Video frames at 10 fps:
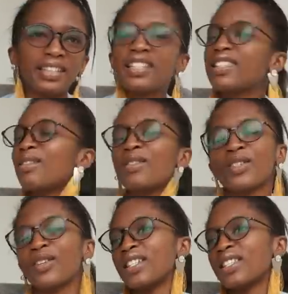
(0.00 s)
It
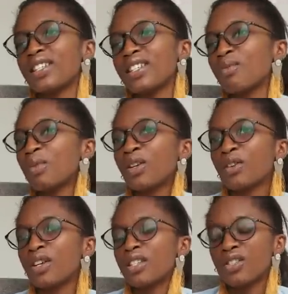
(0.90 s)
was crazy. It's yeah. been a
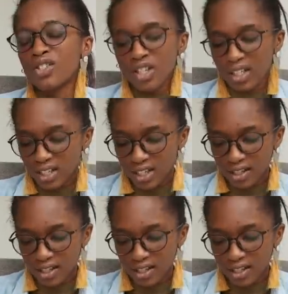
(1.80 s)
crazy journey.